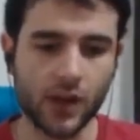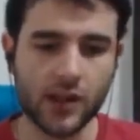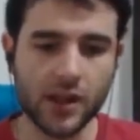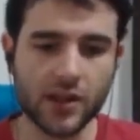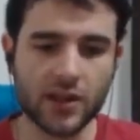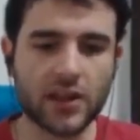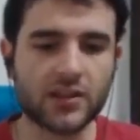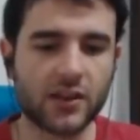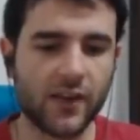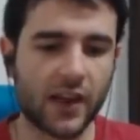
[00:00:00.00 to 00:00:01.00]
And I think that's
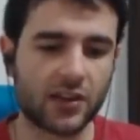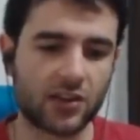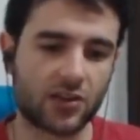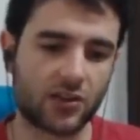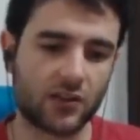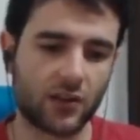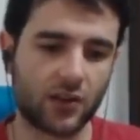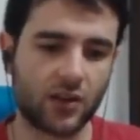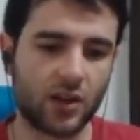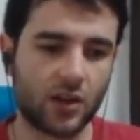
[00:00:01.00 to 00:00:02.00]
an advantage.
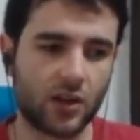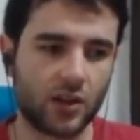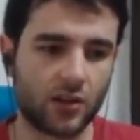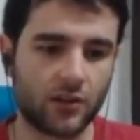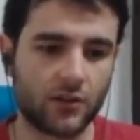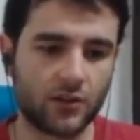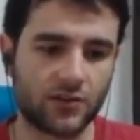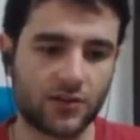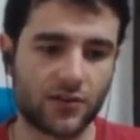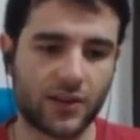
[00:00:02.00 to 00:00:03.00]

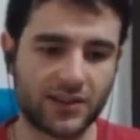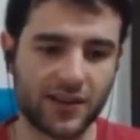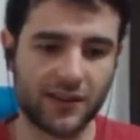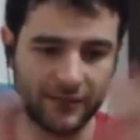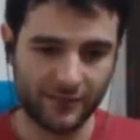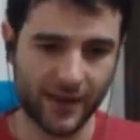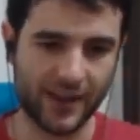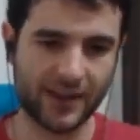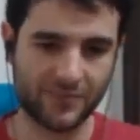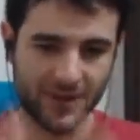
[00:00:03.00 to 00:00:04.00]
So that's kind of
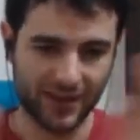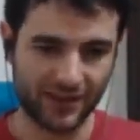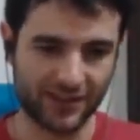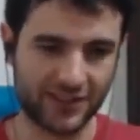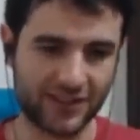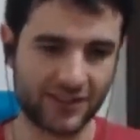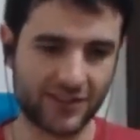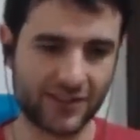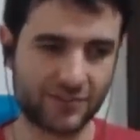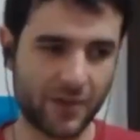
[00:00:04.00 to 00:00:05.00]
my
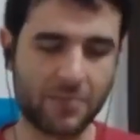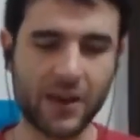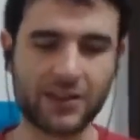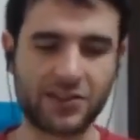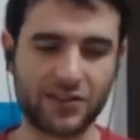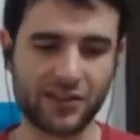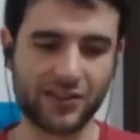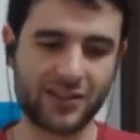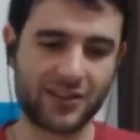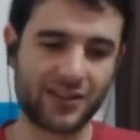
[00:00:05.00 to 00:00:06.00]
pitch
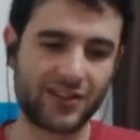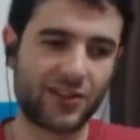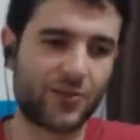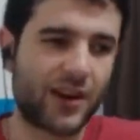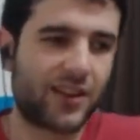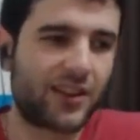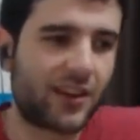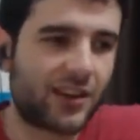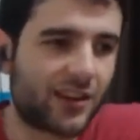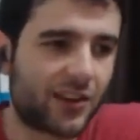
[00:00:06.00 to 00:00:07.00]
to why I
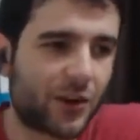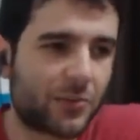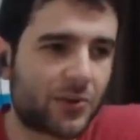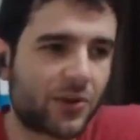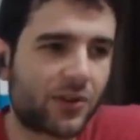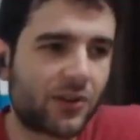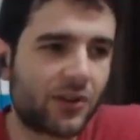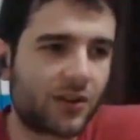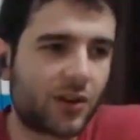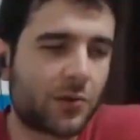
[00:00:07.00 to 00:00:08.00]
think
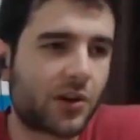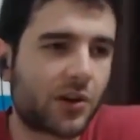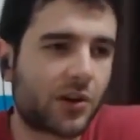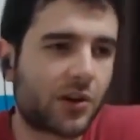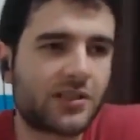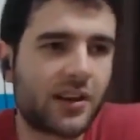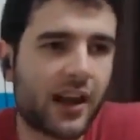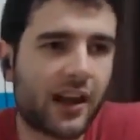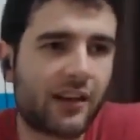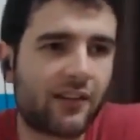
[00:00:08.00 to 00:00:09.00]
cryptocurrencies
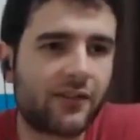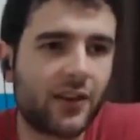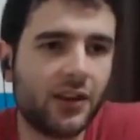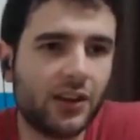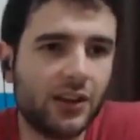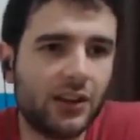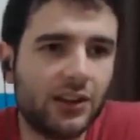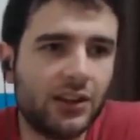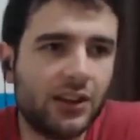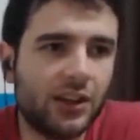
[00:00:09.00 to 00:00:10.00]
have,
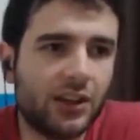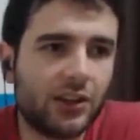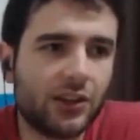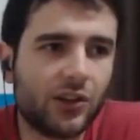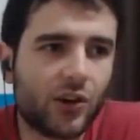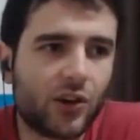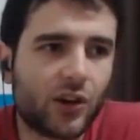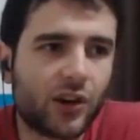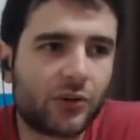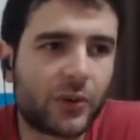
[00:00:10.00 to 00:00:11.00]
you know,
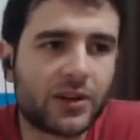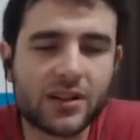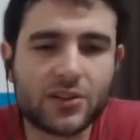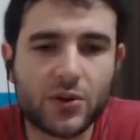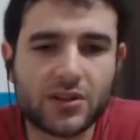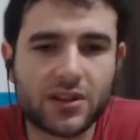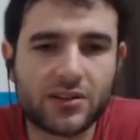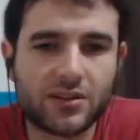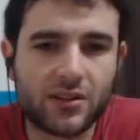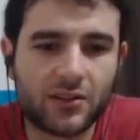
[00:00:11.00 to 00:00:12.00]
a reason to
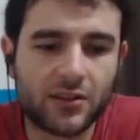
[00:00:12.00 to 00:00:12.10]
exist.